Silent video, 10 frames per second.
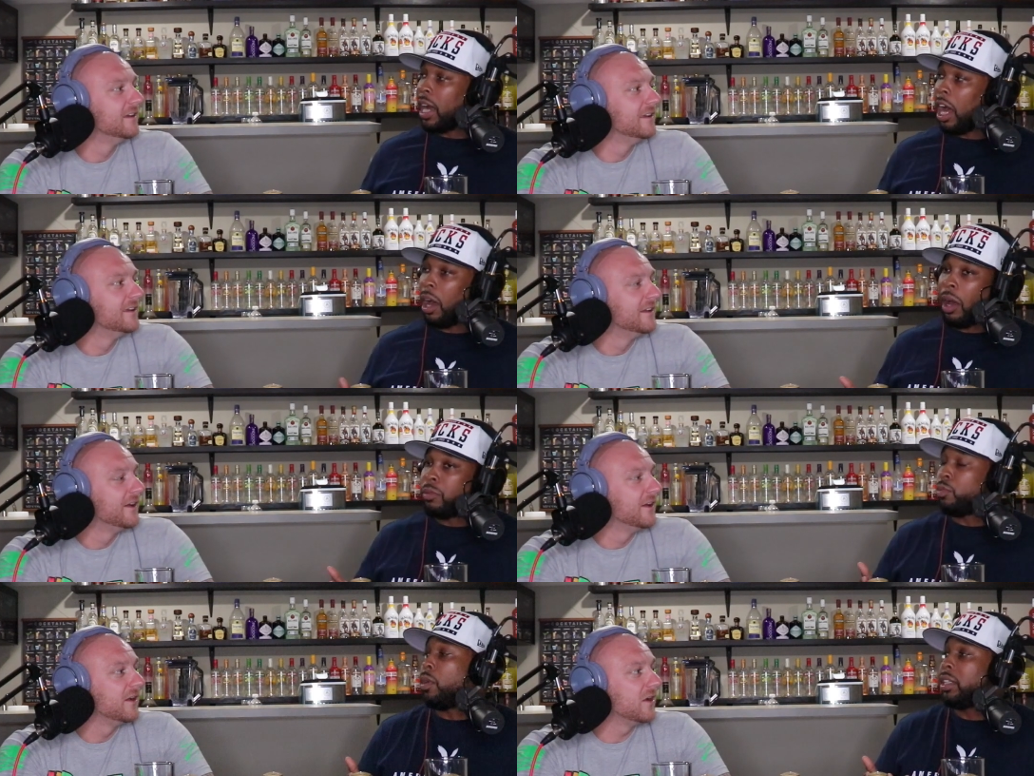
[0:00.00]
Speaker 1: I, I
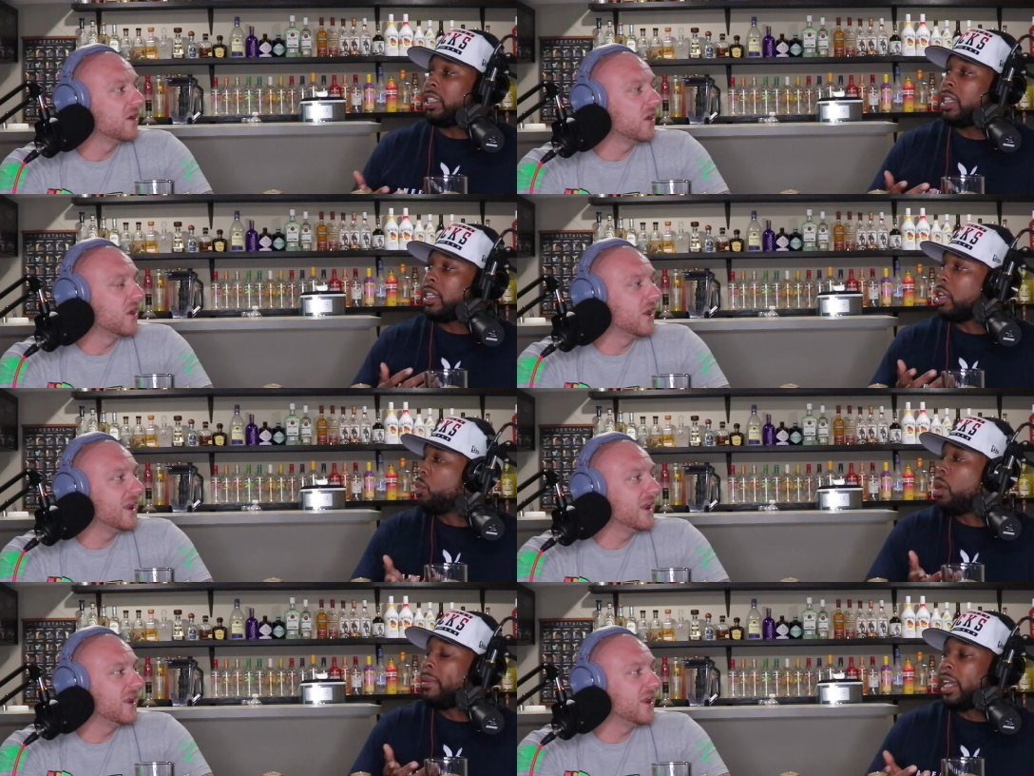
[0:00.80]
want to see another
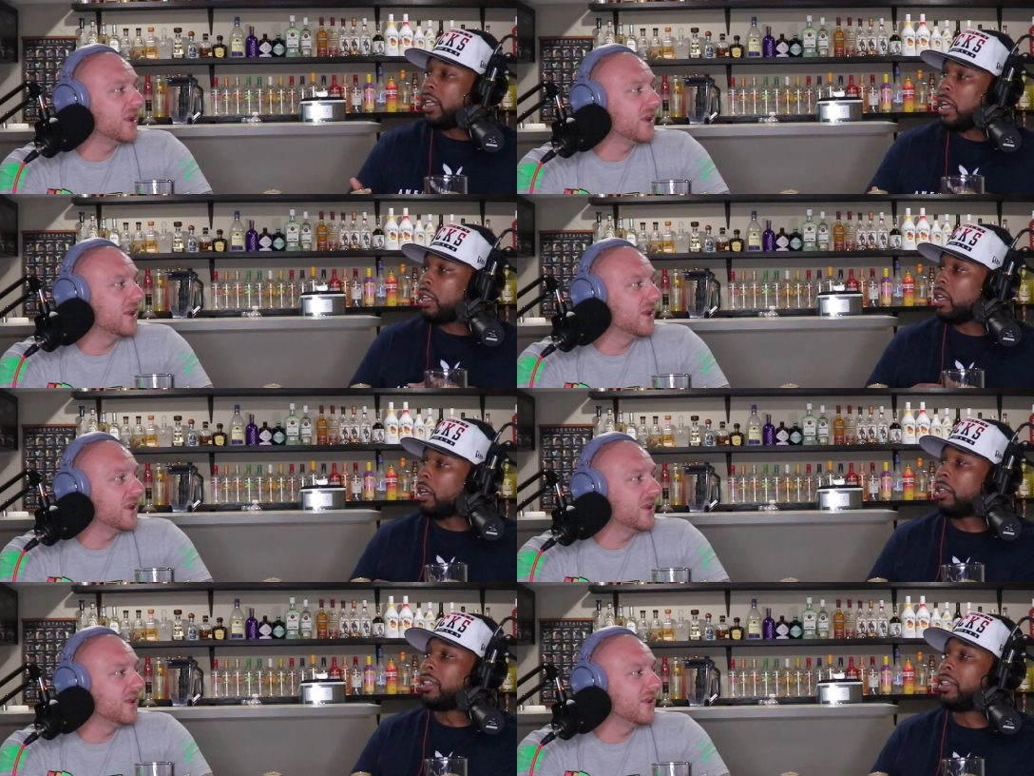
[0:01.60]
woman get dunked
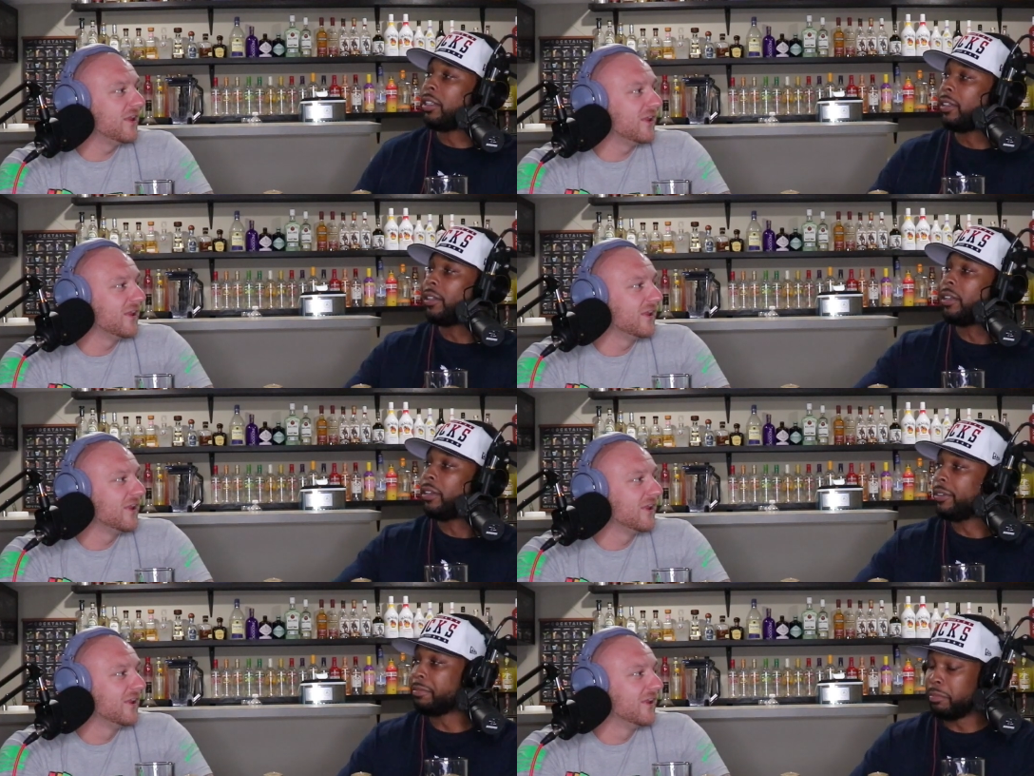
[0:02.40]
on.
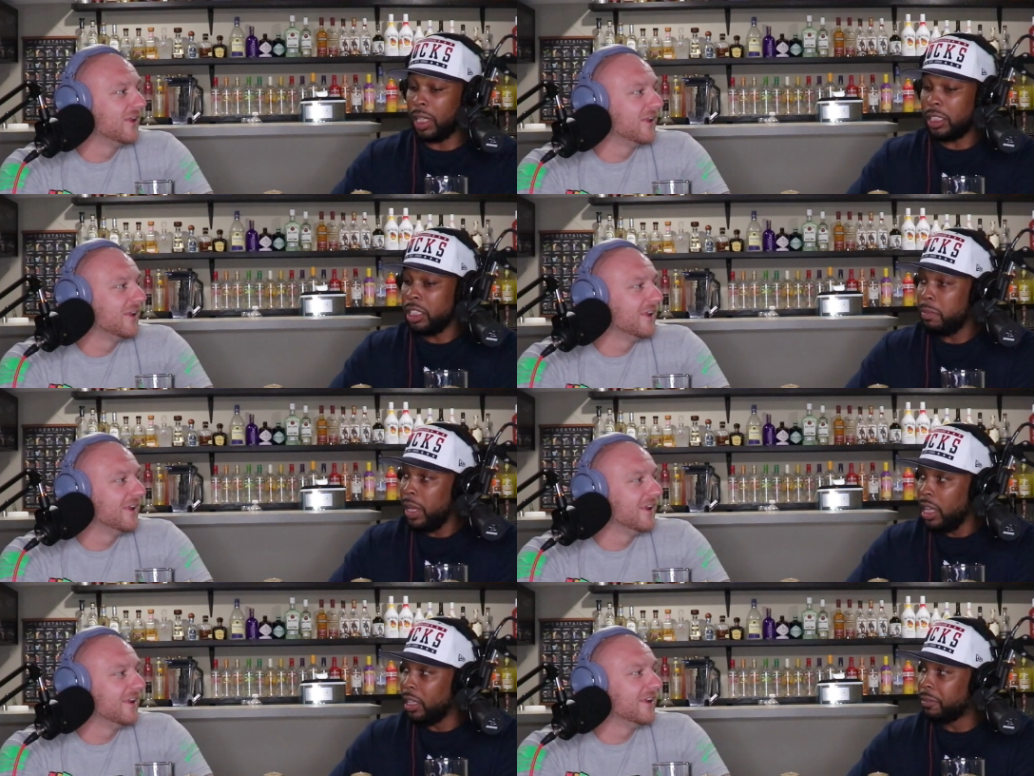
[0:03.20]
That's just
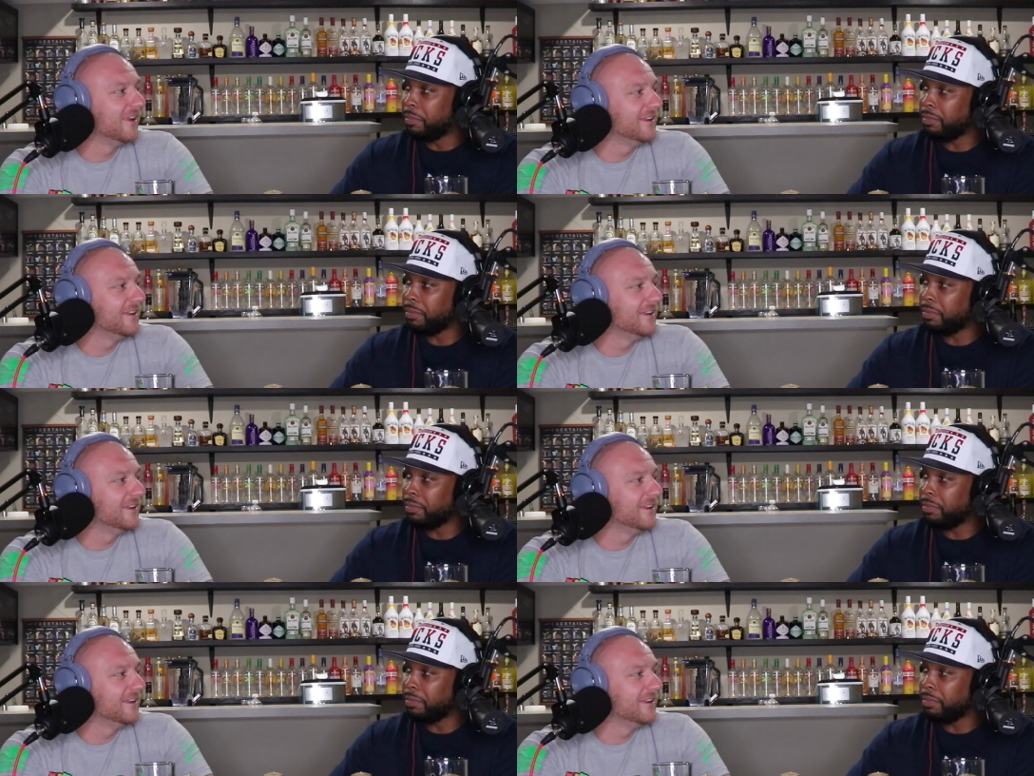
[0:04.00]
me.